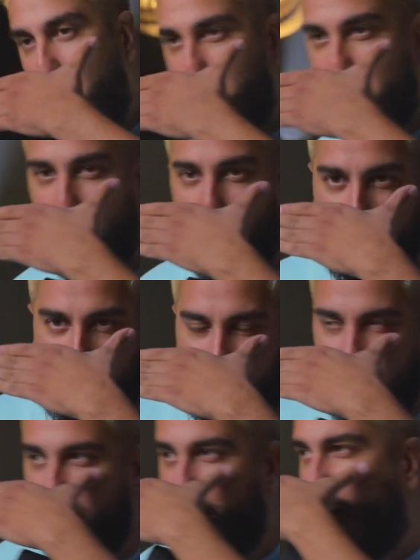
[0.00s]
what's going
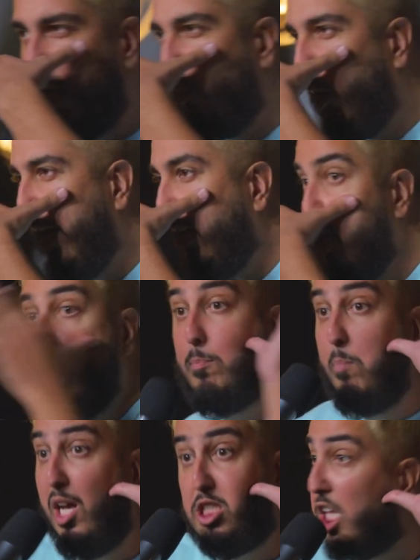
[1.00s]
on? Yeah, I'm white.
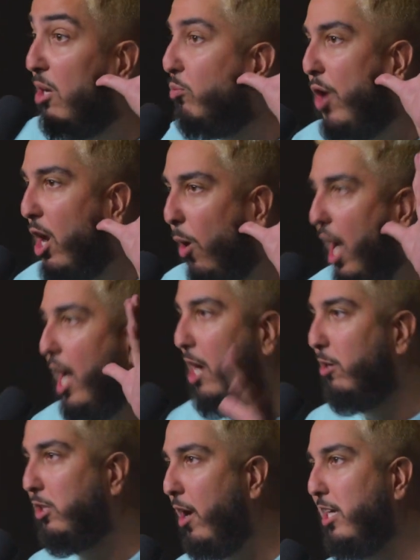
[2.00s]
Muslim, run away! It
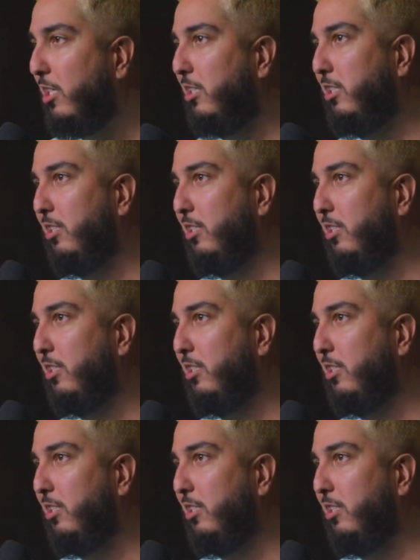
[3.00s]
was great, just,